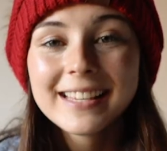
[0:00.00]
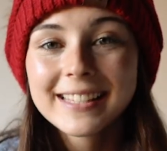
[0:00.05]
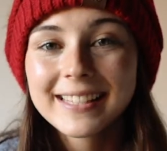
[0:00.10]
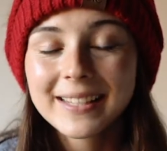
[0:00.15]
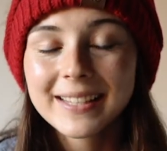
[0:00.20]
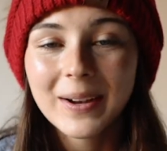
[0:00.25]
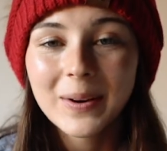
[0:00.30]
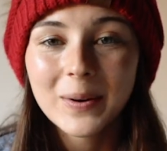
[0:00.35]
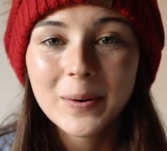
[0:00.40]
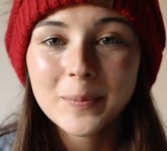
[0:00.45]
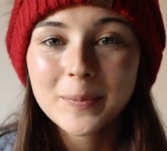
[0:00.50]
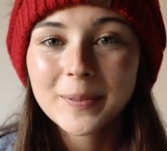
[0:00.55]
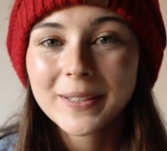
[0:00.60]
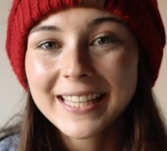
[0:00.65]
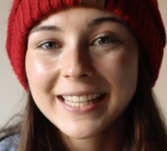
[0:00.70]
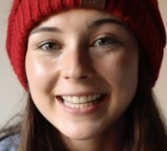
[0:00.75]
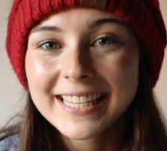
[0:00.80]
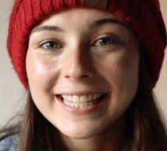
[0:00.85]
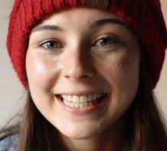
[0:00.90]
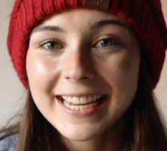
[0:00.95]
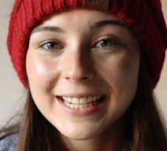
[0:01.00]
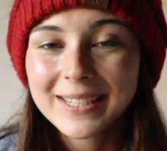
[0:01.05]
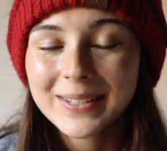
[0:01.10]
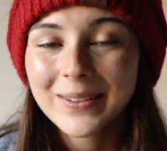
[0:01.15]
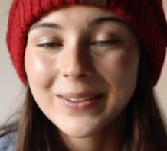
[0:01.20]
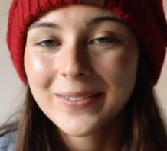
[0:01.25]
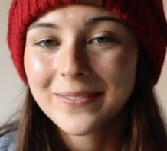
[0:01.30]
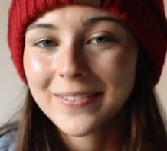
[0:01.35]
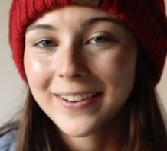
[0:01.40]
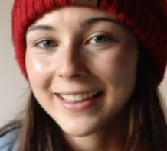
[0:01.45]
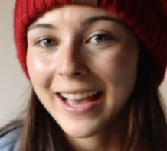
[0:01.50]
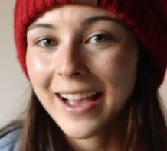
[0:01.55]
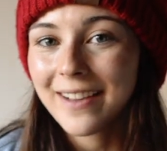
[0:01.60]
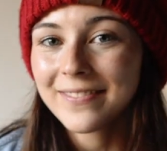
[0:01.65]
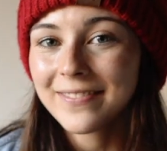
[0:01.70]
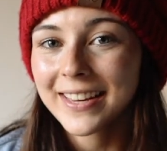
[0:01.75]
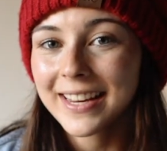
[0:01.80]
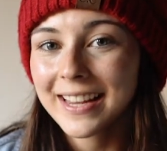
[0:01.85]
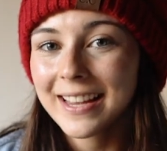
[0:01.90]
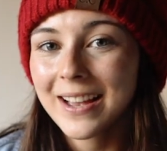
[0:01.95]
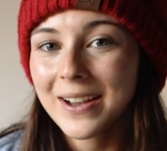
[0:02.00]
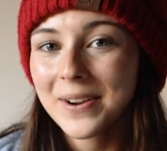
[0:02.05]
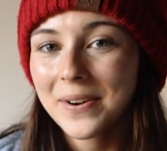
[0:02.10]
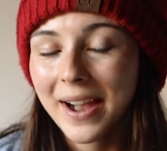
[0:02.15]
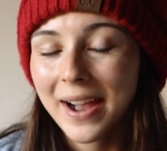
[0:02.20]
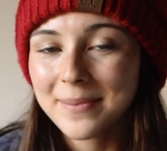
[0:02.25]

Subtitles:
so please stay tuned for that video.